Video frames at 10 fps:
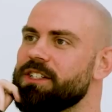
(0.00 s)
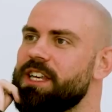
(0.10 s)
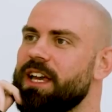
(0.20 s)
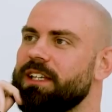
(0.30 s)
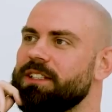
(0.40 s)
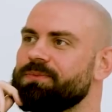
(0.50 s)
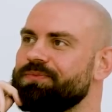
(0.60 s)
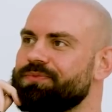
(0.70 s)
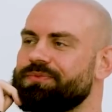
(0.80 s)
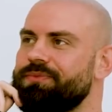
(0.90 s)
just
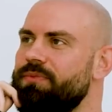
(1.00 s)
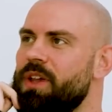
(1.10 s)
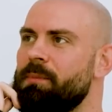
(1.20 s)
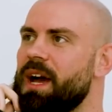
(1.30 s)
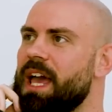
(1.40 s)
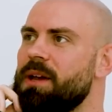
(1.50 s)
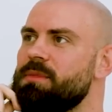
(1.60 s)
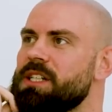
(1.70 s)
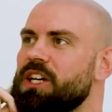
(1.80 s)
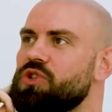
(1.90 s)
getting. My
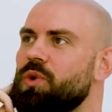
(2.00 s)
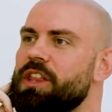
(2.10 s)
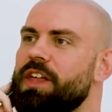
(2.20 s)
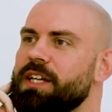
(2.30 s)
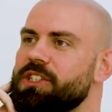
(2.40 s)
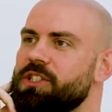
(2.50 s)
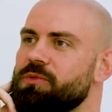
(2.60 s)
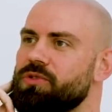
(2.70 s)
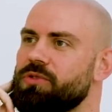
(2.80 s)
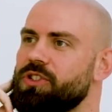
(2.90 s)
aim is like twenty thousand
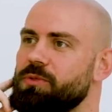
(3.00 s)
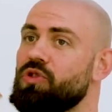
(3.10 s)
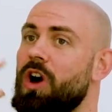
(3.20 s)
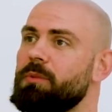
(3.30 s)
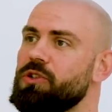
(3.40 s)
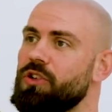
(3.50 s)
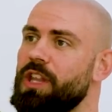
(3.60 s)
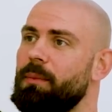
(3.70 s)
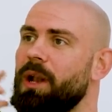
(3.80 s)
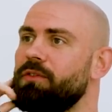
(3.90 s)
subs subscribers on
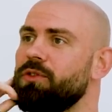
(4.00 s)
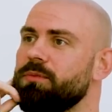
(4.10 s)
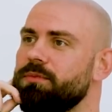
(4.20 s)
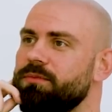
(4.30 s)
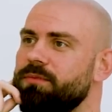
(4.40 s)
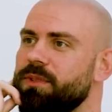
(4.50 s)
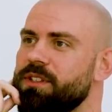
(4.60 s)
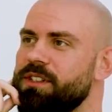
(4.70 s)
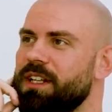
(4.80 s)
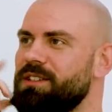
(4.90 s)
that platform
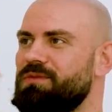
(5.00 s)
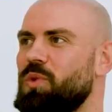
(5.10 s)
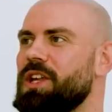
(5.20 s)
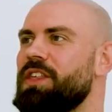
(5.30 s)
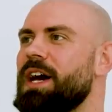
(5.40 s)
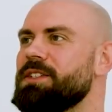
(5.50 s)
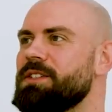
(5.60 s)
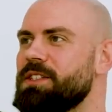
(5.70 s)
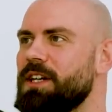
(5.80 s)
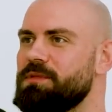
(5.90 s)
because it's like twenty
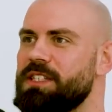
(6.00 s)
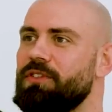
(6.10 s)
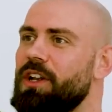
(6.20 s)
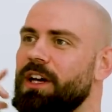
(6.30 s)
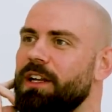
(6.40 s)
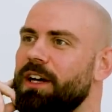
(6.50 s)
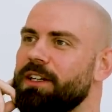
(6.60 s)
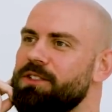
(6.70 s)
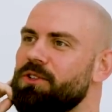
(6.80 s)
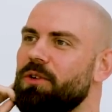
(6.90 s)
thousand times seven ninety
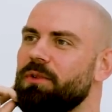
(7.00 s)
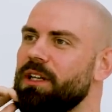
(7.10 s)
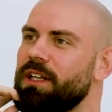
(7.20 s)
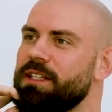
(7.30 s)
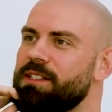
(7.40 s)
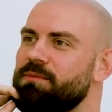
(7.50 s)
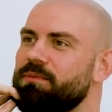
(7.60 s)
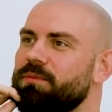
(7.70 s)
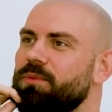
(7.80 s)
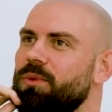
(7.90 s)
nine. Do you know what I mean? Like that's
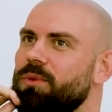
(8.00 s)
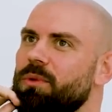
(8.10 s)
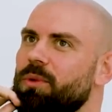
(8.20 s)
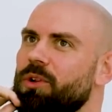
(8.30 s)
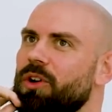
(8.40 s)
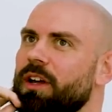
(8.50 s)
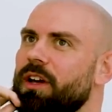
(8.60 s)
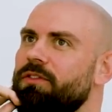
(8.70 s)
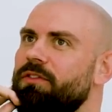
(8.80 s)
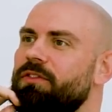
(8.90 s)
we on like
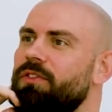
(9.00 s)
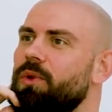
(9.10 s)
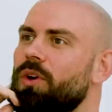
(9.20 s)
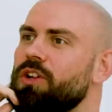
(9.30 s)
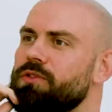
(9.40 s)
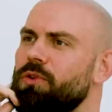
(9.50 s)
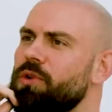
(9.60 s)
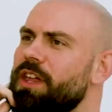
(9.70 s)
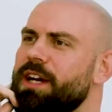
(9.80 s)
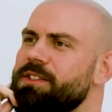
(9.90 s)
a four hundred
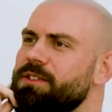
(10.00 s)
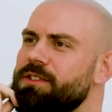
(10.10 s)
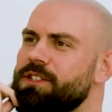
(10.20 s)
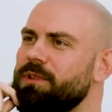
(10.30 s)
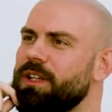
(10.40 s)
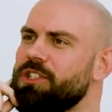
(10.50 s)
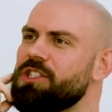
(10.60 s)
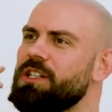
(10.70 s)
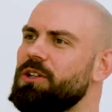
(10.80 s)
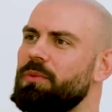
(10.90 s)
forty thousand, something like that,
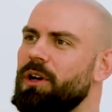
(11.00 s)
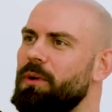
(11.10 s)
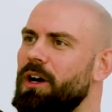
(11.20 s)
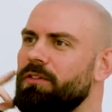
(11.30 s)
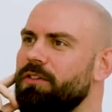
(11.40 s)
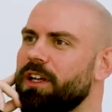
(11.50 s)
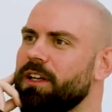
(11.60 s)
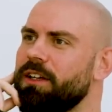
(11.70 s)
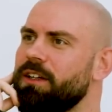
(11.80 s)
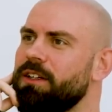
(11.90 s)
just a little bit above. Like